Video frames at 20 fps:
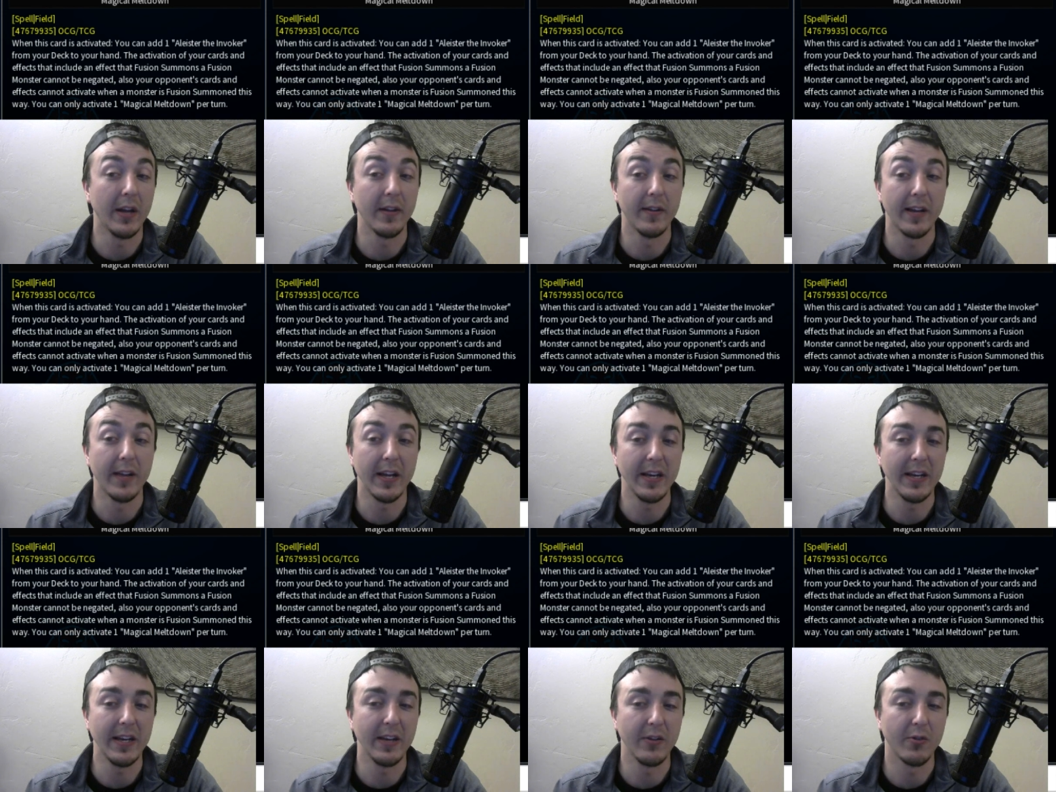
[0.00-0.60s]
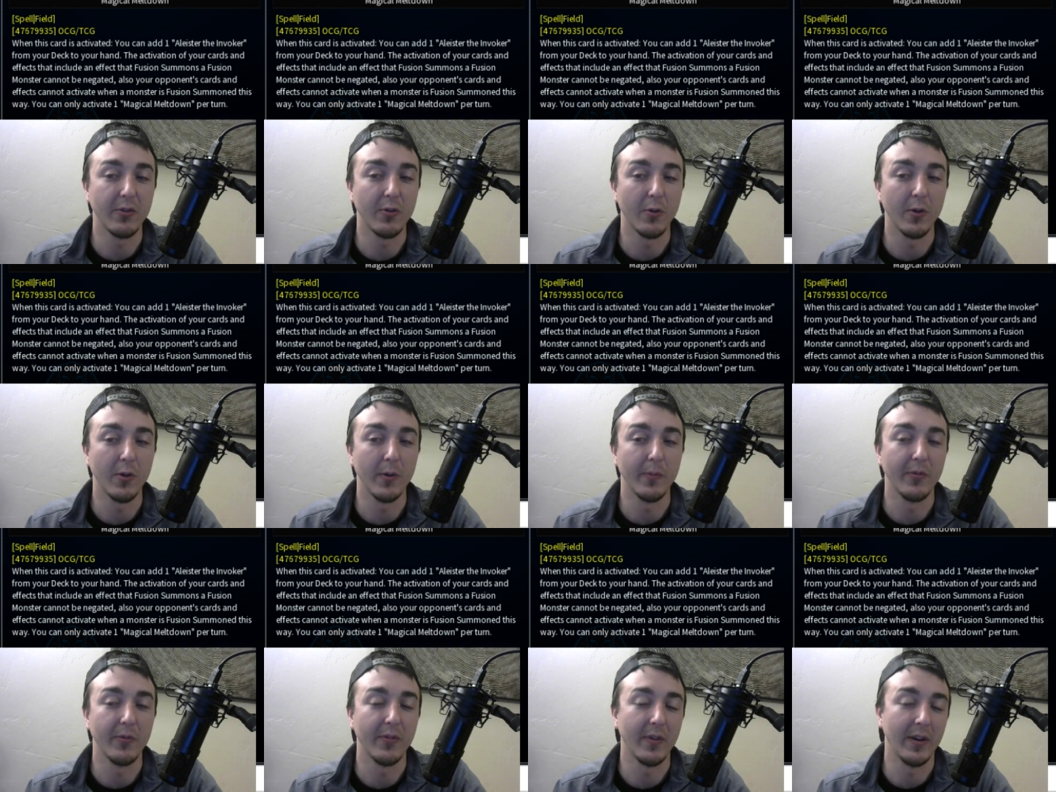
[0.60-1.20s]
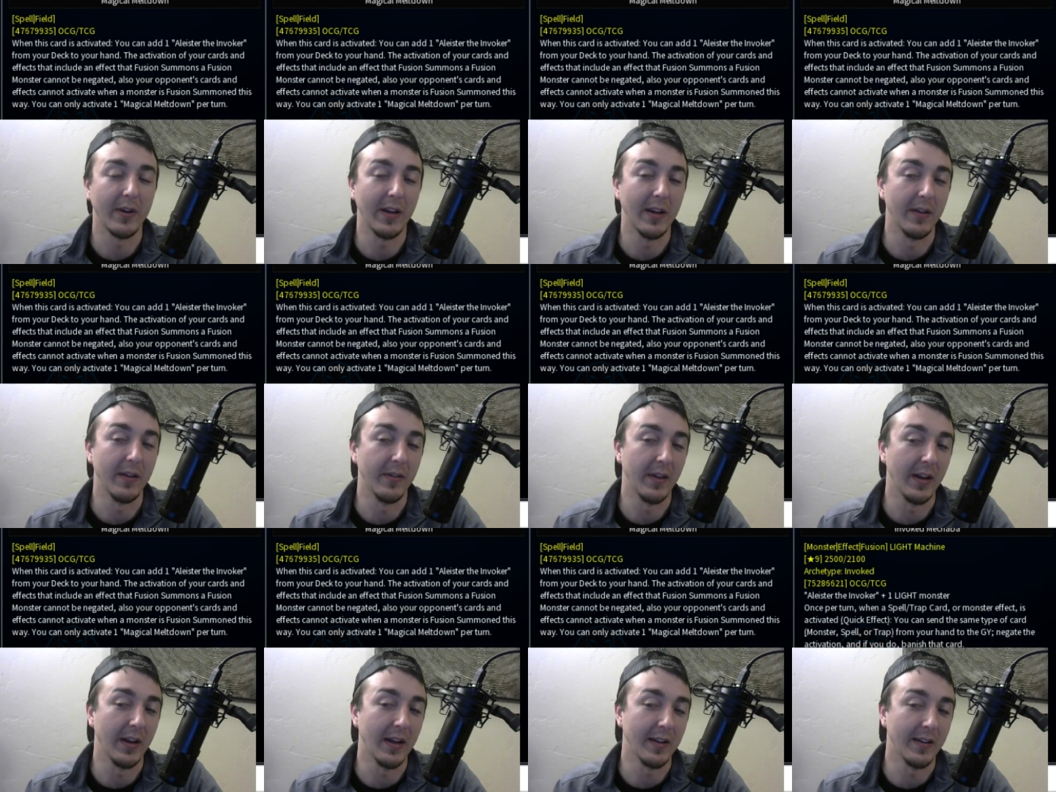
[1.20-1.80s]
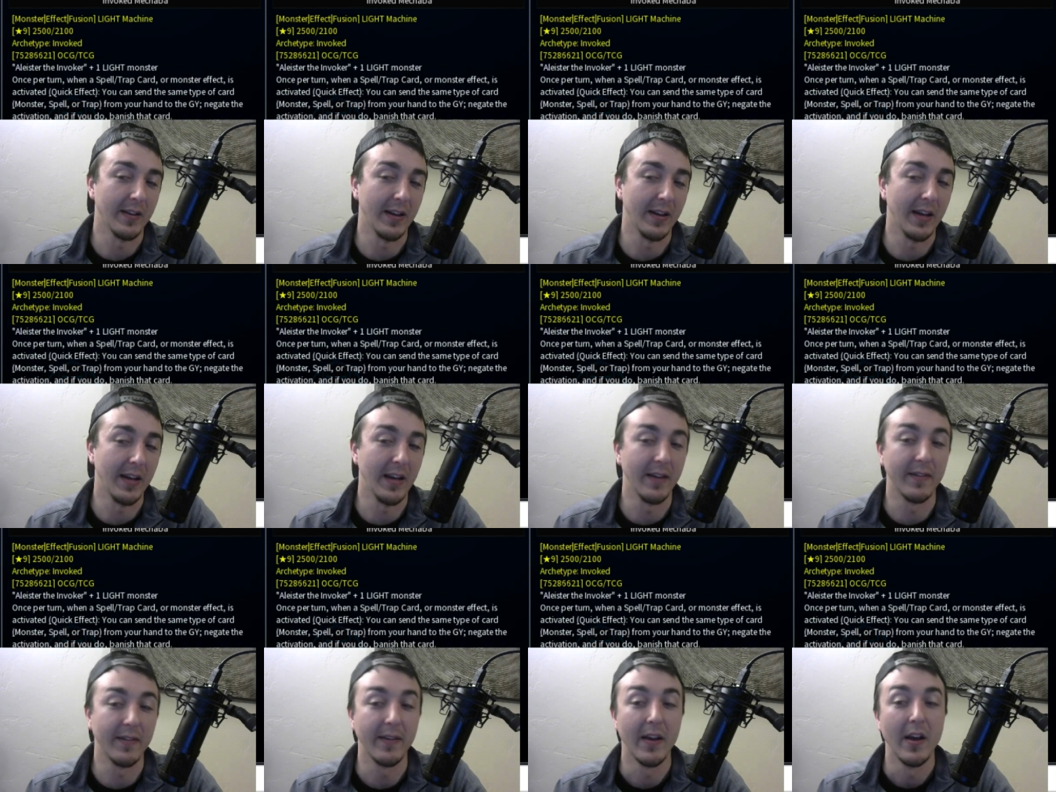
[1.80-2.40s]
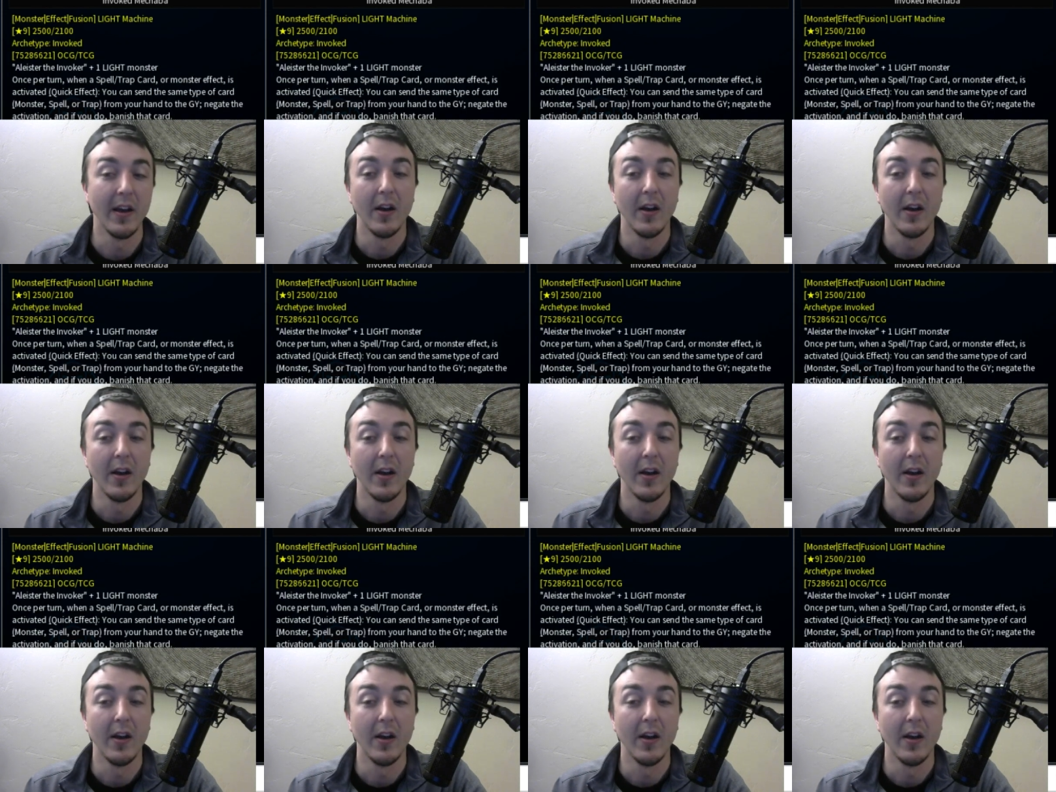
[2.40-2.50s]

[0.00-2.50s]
Lightning Storms. Again, they got the negates.